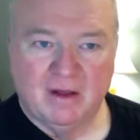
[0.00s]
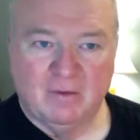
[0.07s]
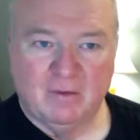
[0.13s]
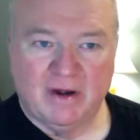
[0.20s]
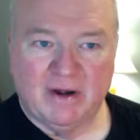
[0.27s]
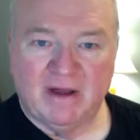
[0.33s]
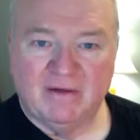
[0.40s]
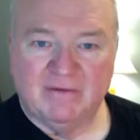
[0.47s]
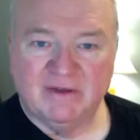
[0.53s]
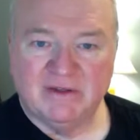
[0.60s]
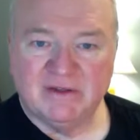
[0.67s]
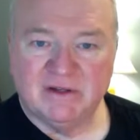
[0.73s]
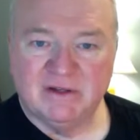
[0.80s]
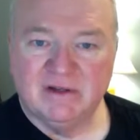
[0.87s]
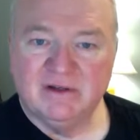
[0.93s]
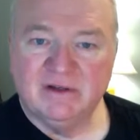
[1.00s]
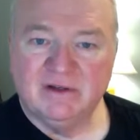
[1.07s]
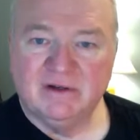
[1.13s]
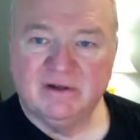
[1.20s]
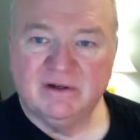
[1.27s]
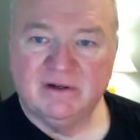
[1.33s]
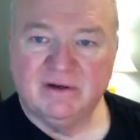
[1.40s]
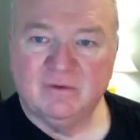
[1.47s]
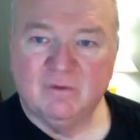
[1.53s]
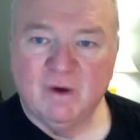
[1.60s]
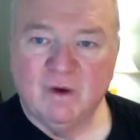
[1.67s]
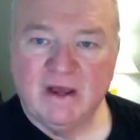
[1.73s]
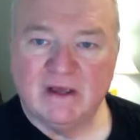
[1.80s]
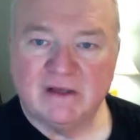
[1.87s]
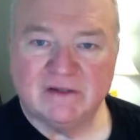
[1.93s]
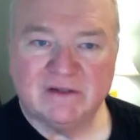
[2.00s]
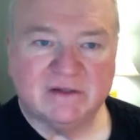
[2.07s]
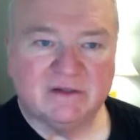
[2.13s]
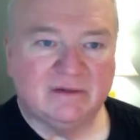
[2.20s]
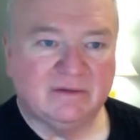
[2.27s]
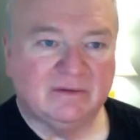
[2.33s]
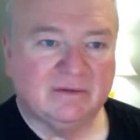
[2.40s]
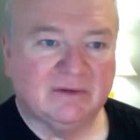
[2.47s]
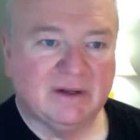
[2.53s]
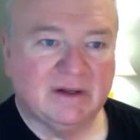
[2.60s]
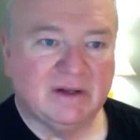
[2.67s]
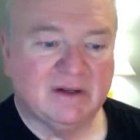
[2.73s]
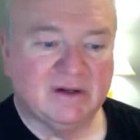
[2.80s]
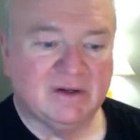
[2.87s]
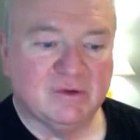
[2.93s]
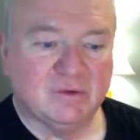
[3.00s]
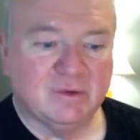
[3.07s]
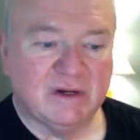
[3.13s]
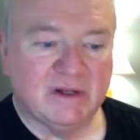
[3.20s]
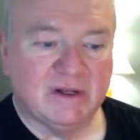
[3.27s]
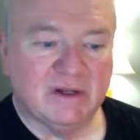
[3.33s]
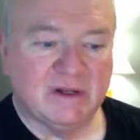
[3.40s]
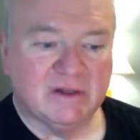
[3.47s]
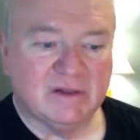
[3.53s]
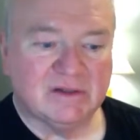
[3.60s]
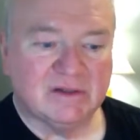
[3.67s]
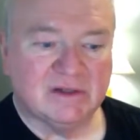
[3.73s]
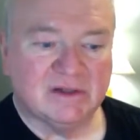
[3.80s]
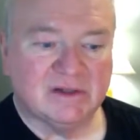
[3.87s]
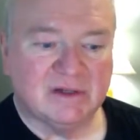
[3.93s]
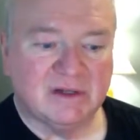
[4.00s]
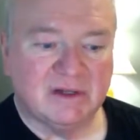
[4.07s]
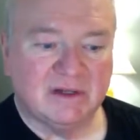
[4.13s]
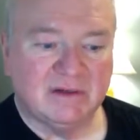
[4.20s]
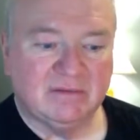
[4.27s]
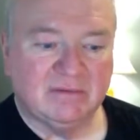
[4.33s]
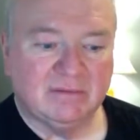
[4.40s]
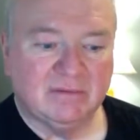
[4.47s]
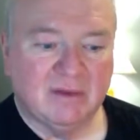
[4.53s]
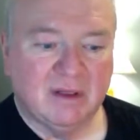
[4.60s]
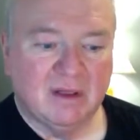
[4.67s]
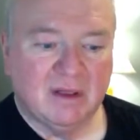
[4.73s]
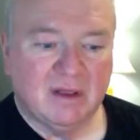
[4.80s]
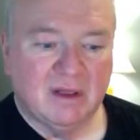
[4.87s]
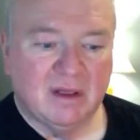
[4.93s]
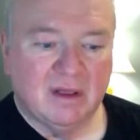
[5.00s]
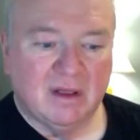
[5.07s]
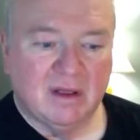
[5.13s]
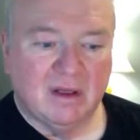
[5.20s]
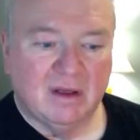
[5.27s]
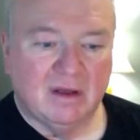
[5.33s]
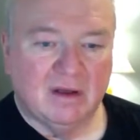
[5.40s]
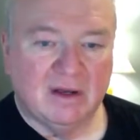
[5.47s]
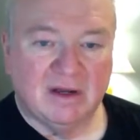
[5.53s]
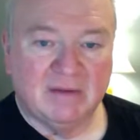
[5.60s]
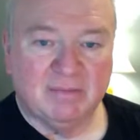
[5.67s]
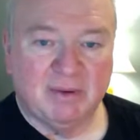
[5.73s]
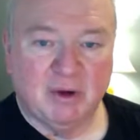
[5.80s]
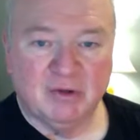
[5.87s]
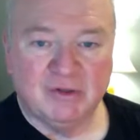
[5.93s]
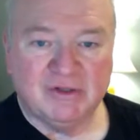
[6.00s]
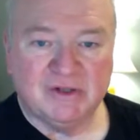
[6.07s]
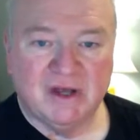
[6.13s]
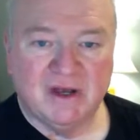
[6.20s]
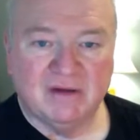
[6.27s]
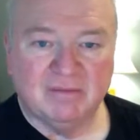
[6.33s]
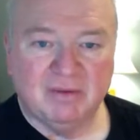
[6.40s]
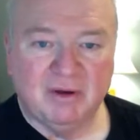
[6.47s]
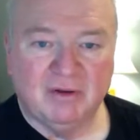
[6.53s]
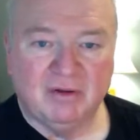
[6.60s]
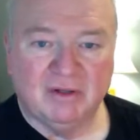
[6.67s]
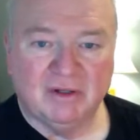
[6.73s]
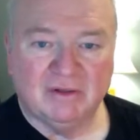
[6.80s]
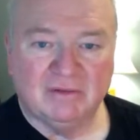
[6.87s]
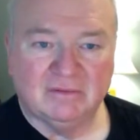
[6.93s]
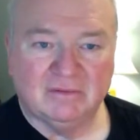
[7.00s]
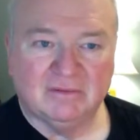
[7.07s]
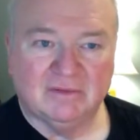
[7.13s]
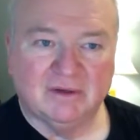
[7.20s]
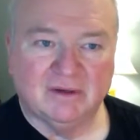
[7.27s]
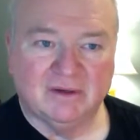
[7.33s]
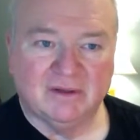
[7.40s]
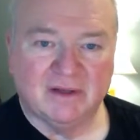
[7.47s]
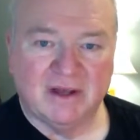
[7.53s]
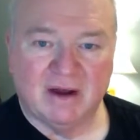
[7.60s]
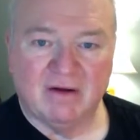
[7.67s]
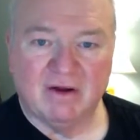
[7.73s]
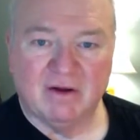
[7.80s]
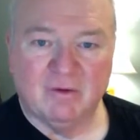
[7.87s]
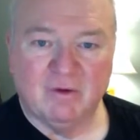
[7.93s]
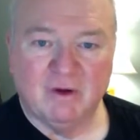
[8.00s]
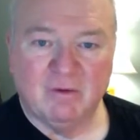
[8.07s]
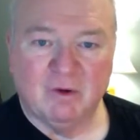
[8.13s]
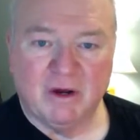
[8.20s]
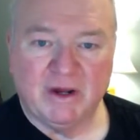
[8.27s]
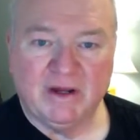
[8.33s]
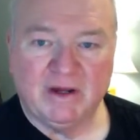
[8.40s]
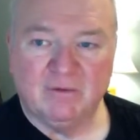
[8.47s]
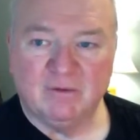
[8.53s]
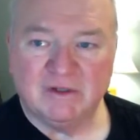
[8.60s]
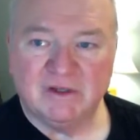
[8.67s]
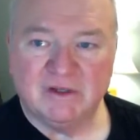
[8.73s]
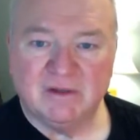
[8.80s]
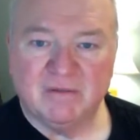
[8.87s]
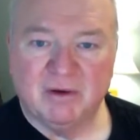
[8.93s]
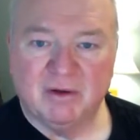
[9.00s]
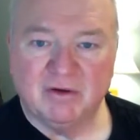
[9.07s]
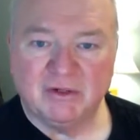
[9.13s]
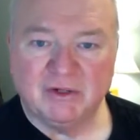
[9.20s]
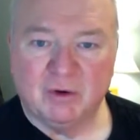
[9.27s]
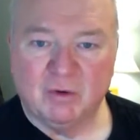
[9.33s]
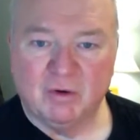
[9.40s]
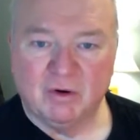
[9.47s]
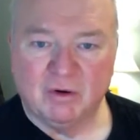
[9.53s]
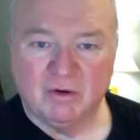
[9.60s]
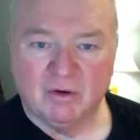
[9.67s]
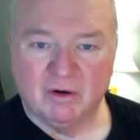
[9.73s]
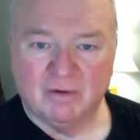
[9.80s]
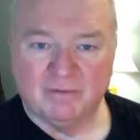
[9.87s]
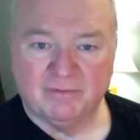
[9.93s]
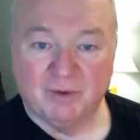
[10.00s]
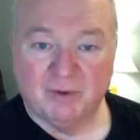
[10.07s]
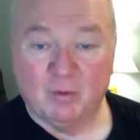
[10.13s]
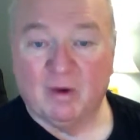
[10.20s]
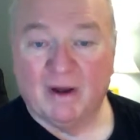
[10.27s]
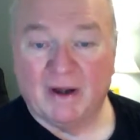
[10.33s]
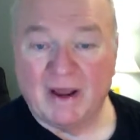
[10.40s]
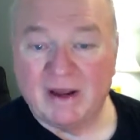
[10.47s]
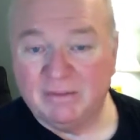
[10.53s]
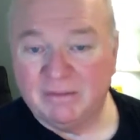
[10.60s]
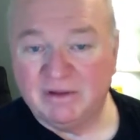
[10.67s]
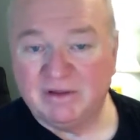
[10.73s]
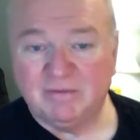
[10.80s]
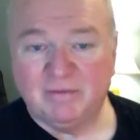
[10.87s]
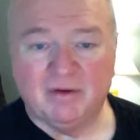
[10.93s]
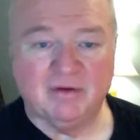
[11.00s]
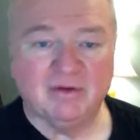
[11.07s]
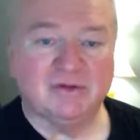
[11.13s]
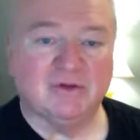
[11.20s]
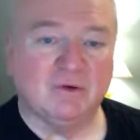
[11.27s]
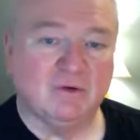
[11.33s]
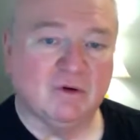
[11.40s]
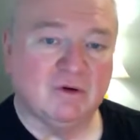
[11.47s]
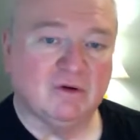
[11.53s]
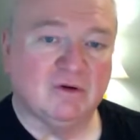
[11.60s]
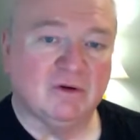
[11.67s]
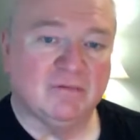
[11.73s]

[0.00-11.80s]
When I visited Wes in 2016 in Poznan, Poland, the area we were in was in the Polish corridor, or what had been the Polish corridor,